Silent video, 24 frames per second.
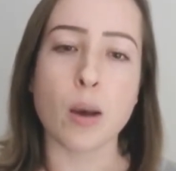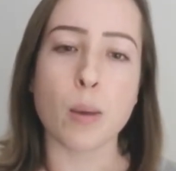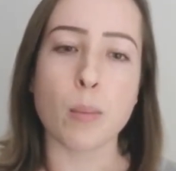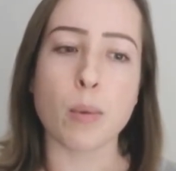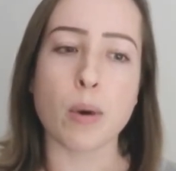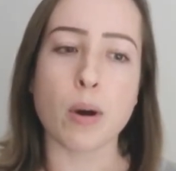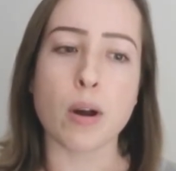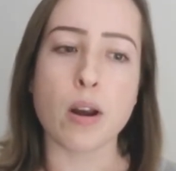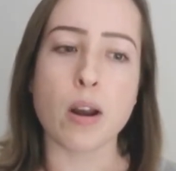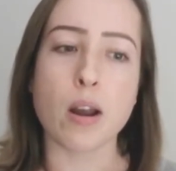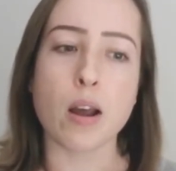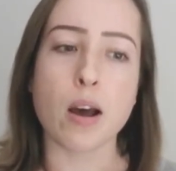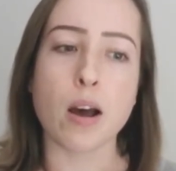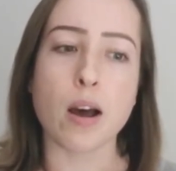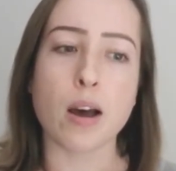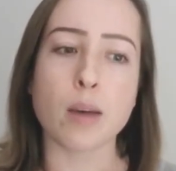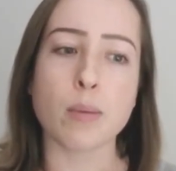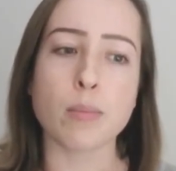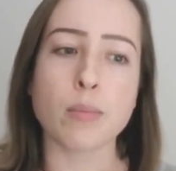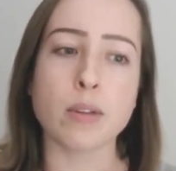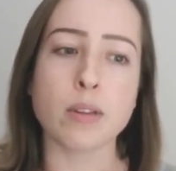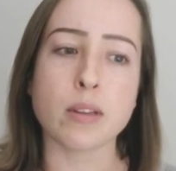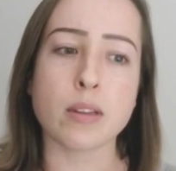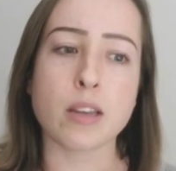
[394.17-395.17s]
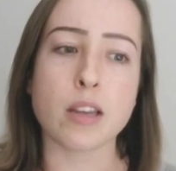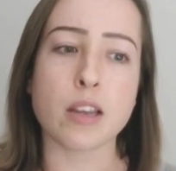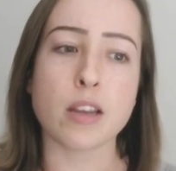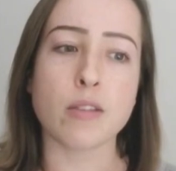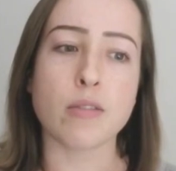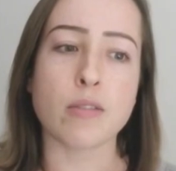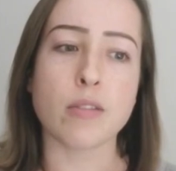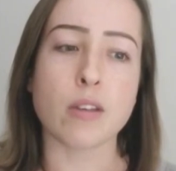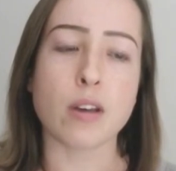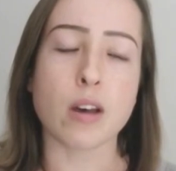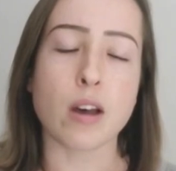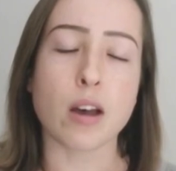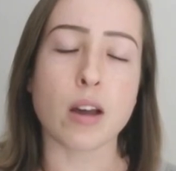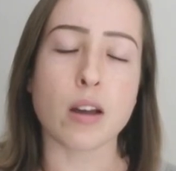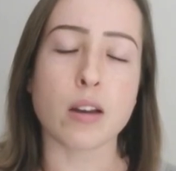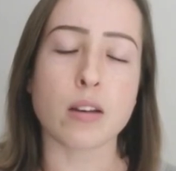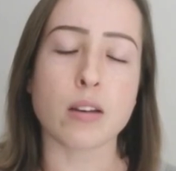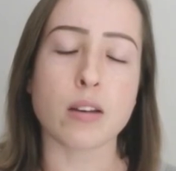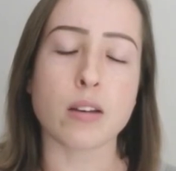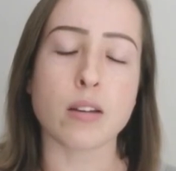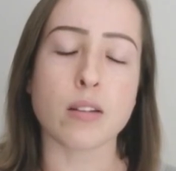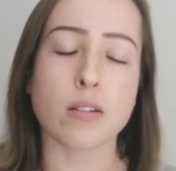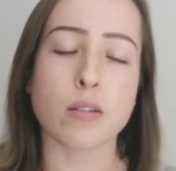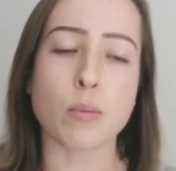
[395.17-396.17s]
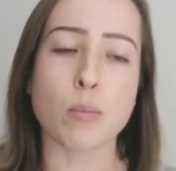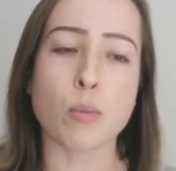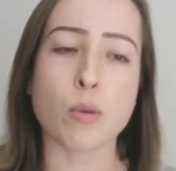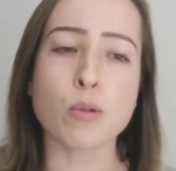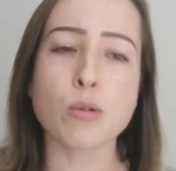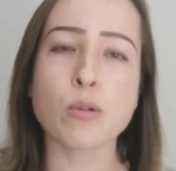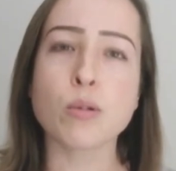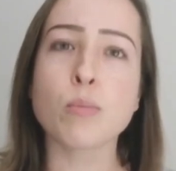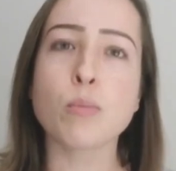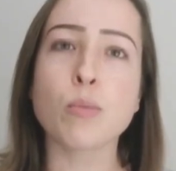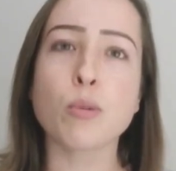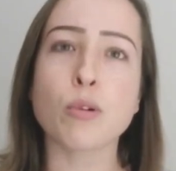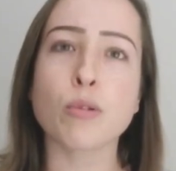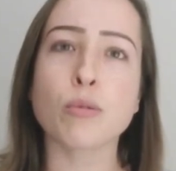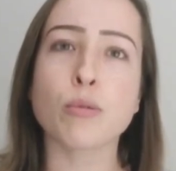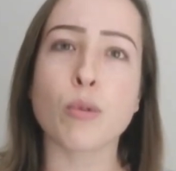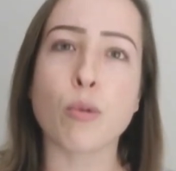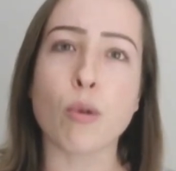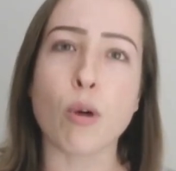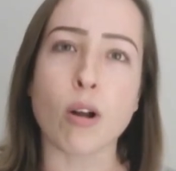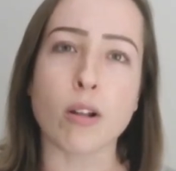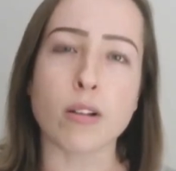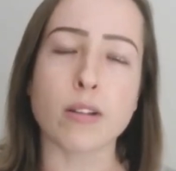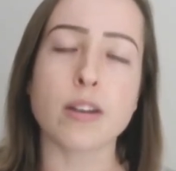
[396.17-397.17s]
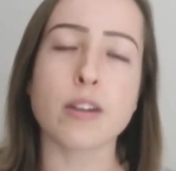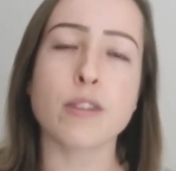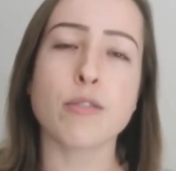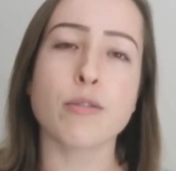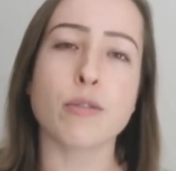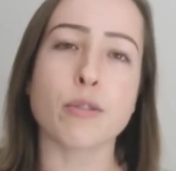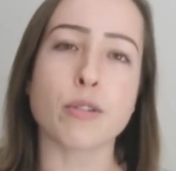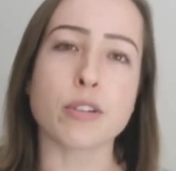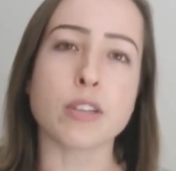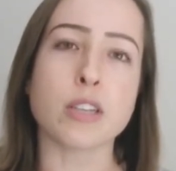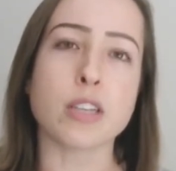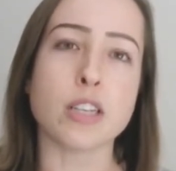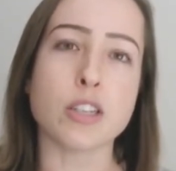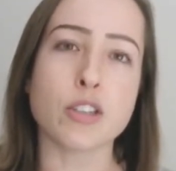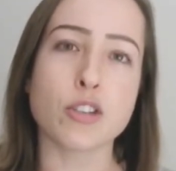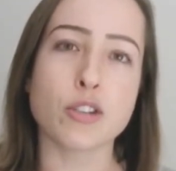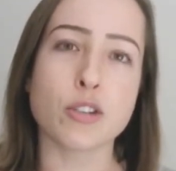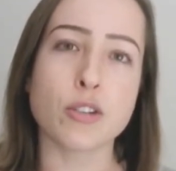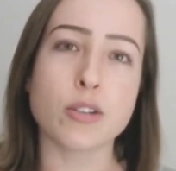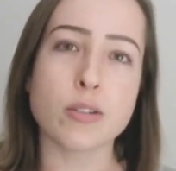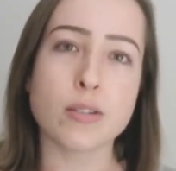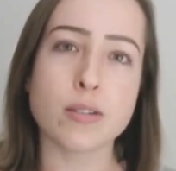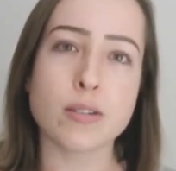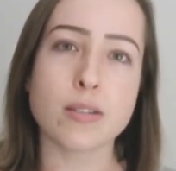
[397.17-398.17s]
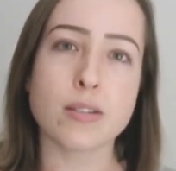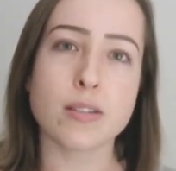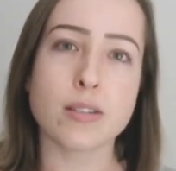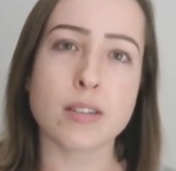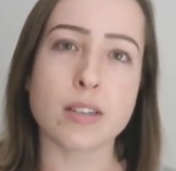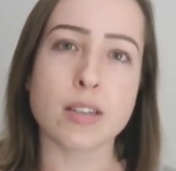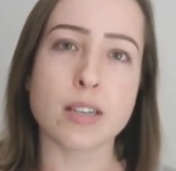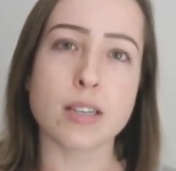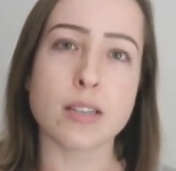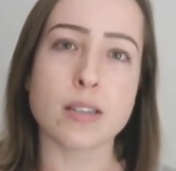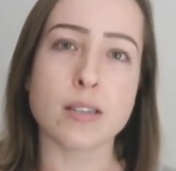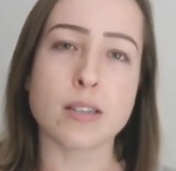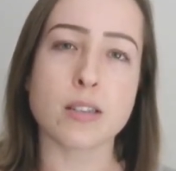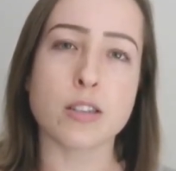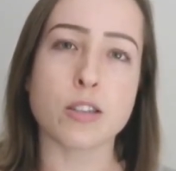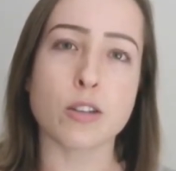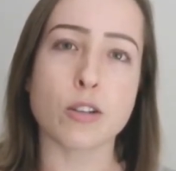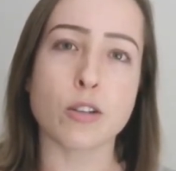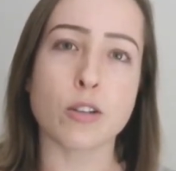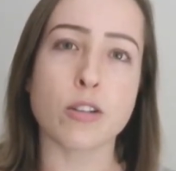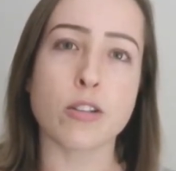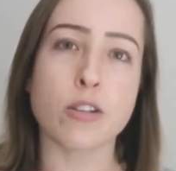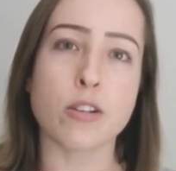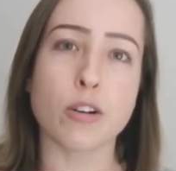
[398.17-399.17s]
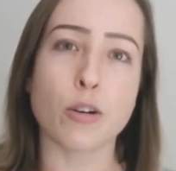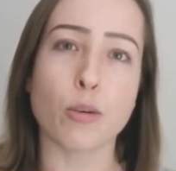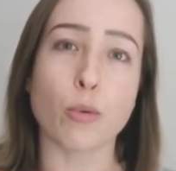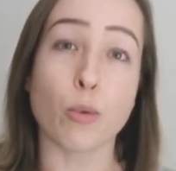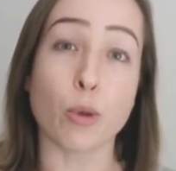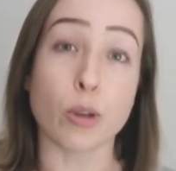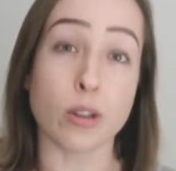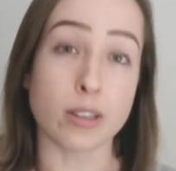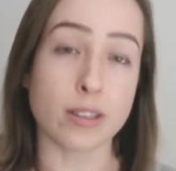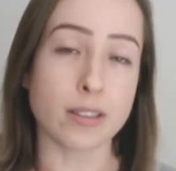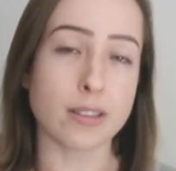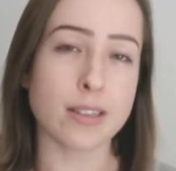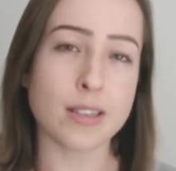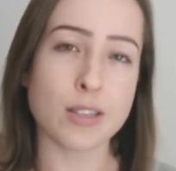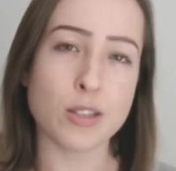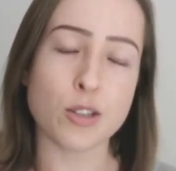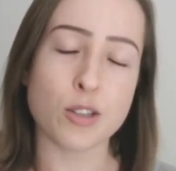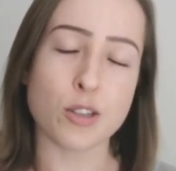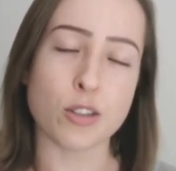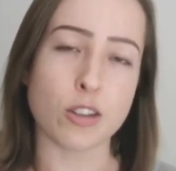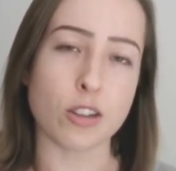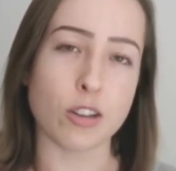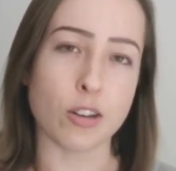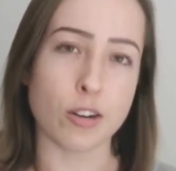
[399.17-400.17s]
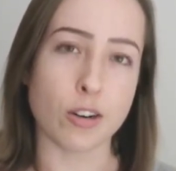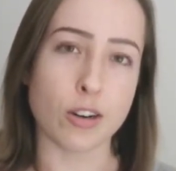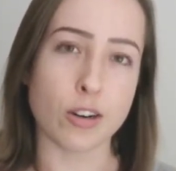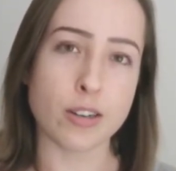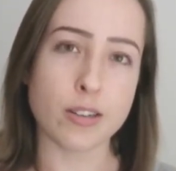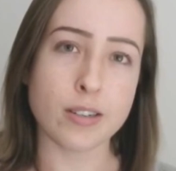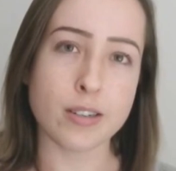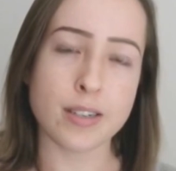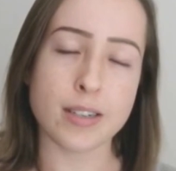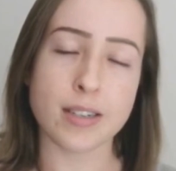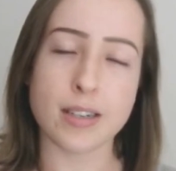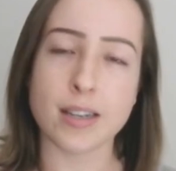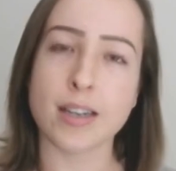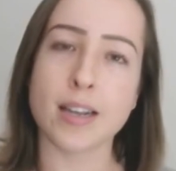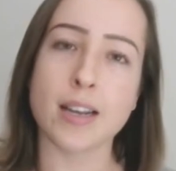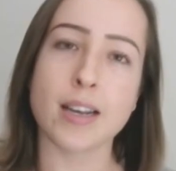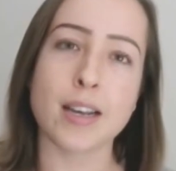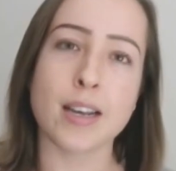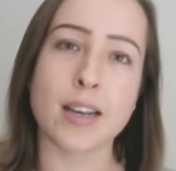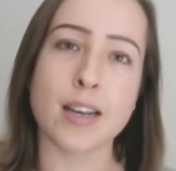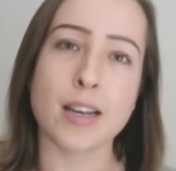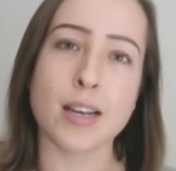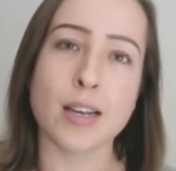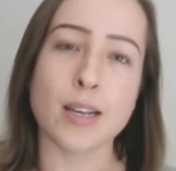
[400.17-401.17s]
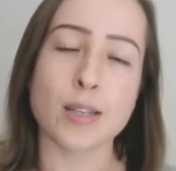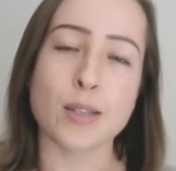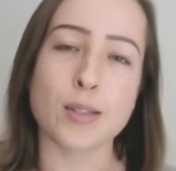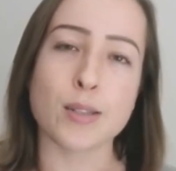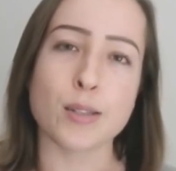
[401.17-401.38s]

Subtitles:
But I believe that the most important quality for teachers is still their willingness to learn.